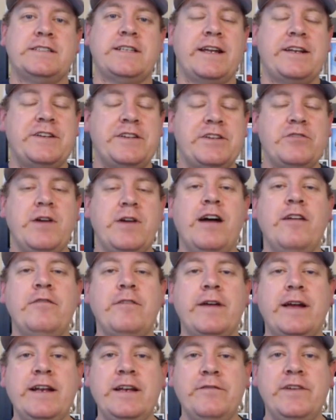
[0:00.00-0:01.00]
They do have
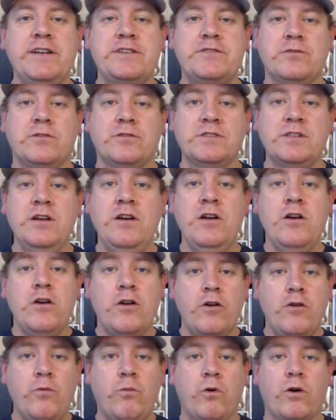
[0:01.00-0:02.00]
individuals
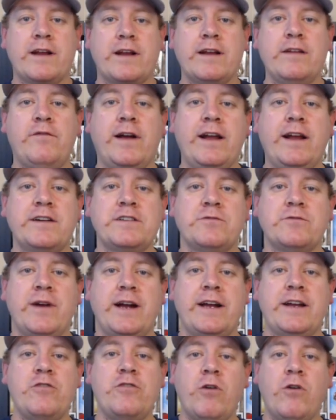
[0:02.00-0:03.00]
who work in financial
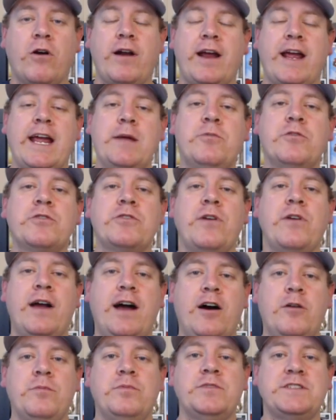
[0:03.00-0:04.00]
aid who are able to
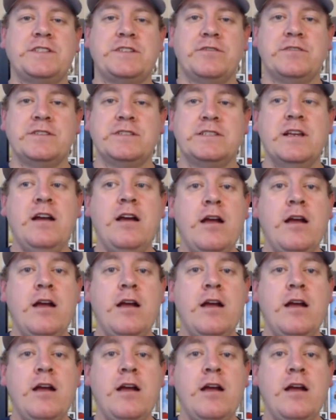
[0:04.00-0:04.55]
help students,